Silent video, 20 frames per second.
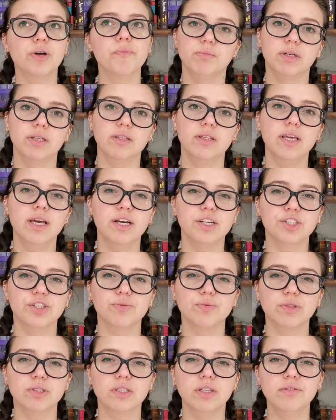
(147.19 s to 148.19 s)
But yeah, she
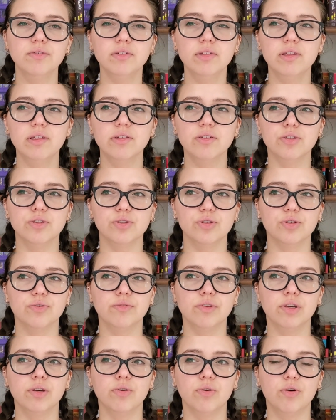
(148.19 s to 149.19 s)
was definitely
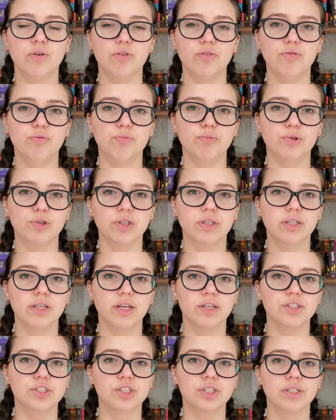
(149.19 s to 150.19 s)
deserving of more
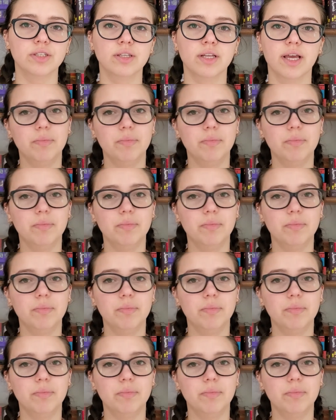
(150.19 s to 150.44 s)
attention.